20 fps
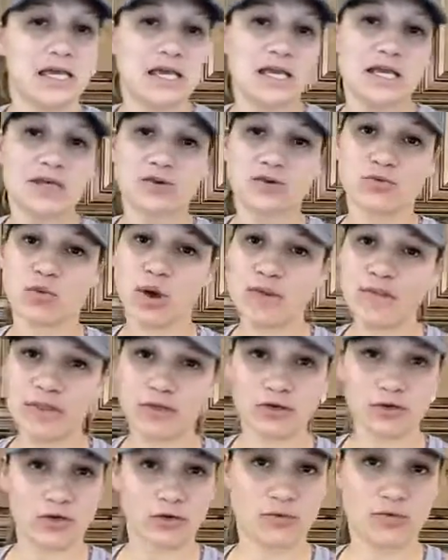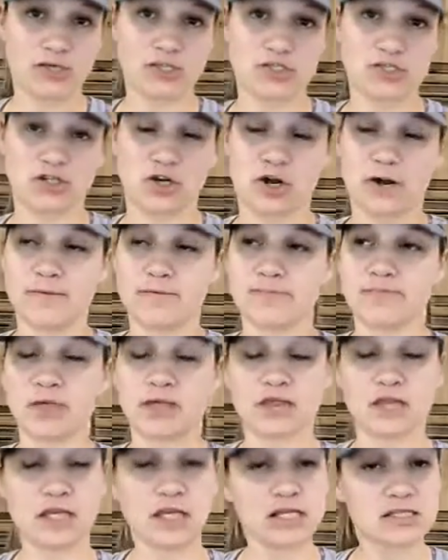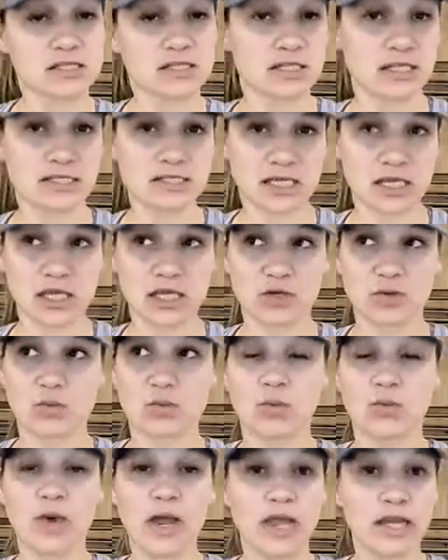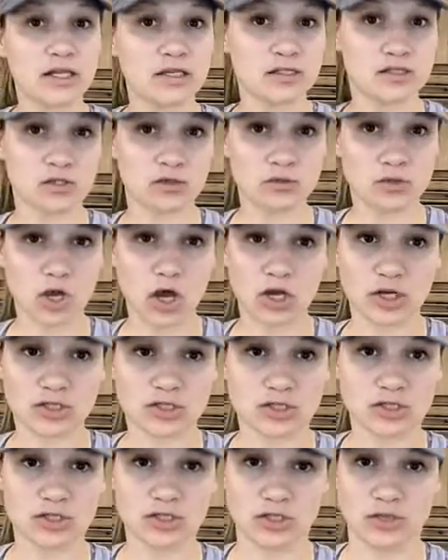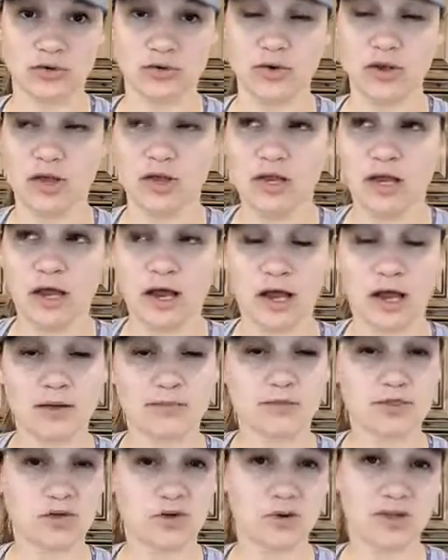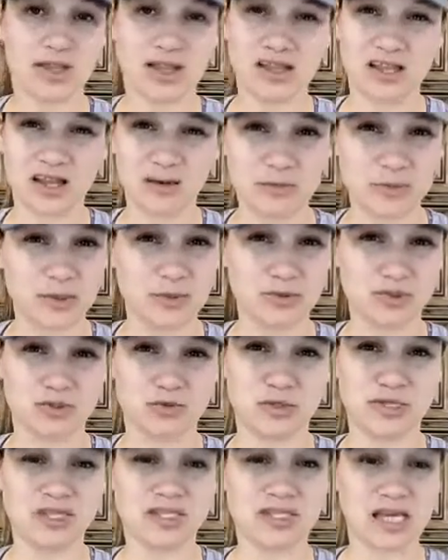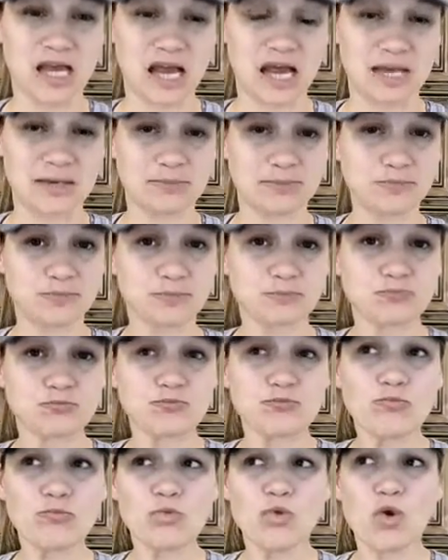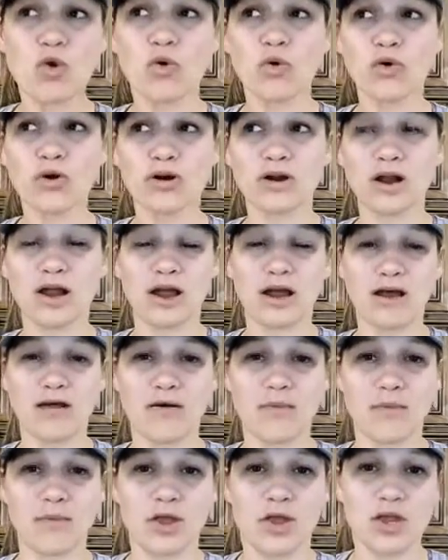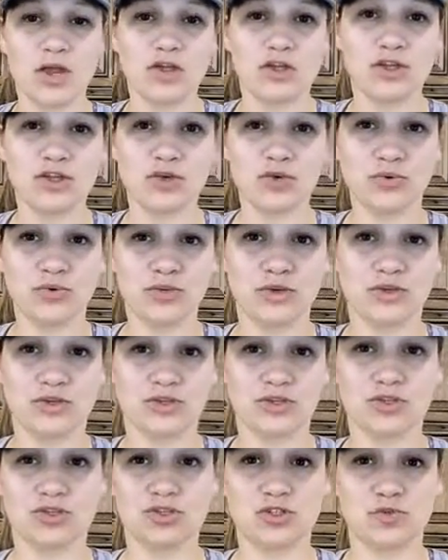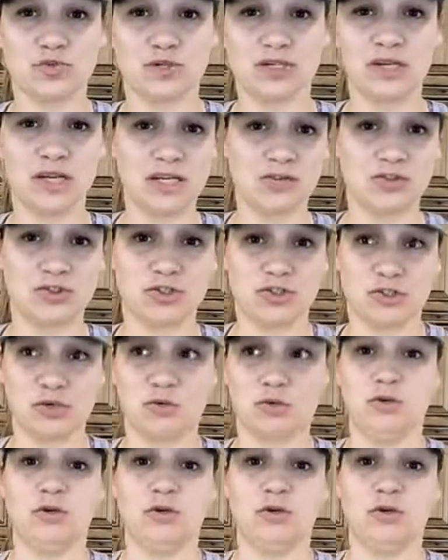either one, they don't know where to start. They think it's going to take way too long to do. So a lot of people just with time, or they're just really not even sure